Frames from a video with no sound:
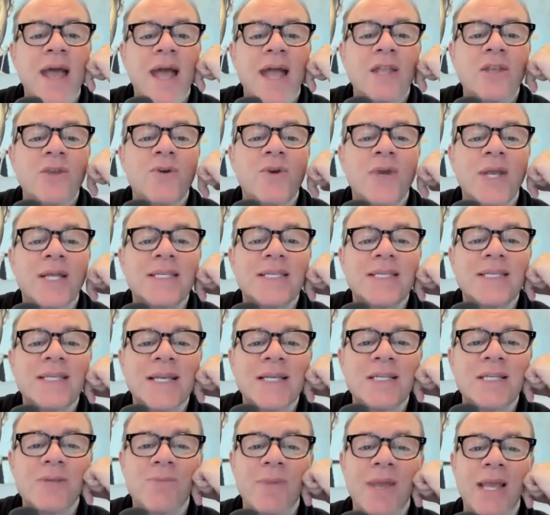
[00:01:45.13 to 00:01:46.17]
And you get
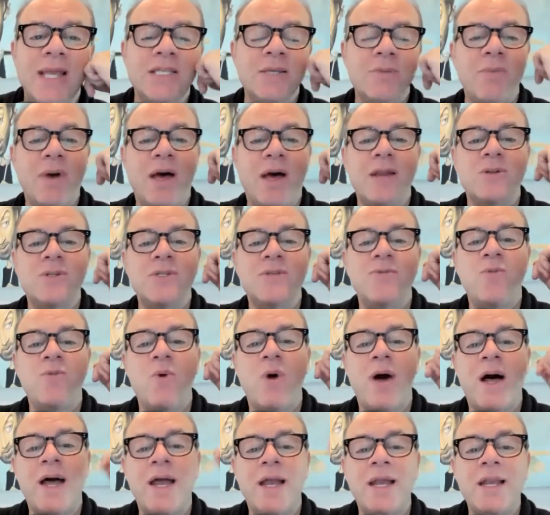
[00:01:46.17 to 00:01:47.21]
six amazing bottles of
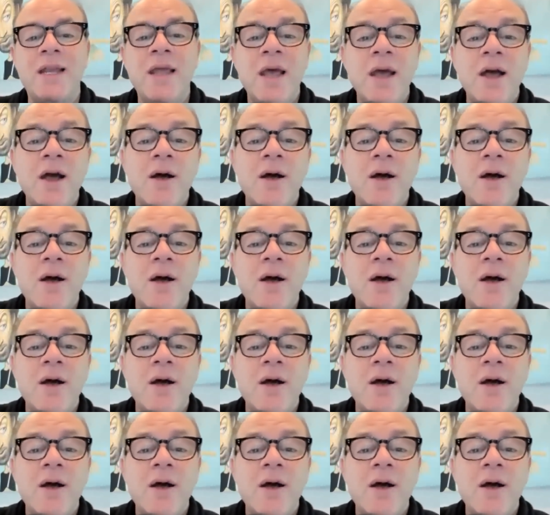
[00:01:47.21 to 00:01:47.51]
wine,